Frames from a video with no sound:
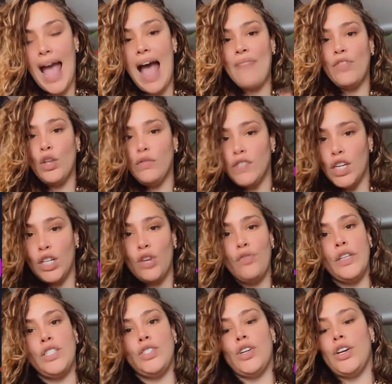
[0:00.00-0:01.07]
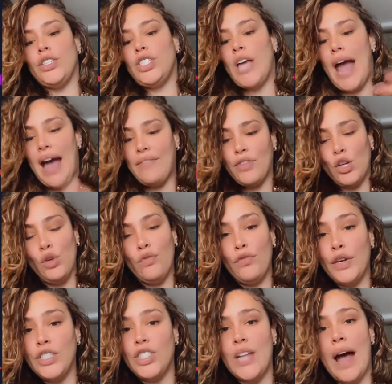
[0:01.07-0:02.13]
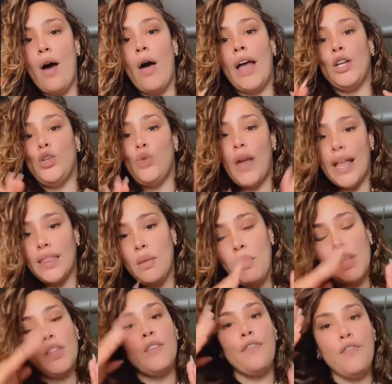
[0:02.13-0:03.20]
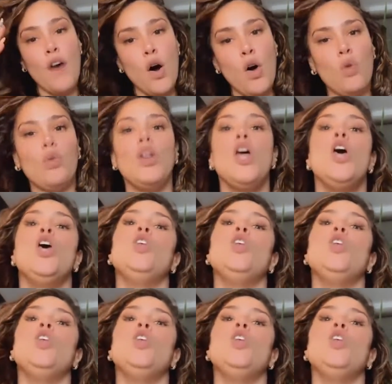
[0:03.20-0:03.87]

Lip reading: After you've done your research, after you've reached out and you get them on the phone,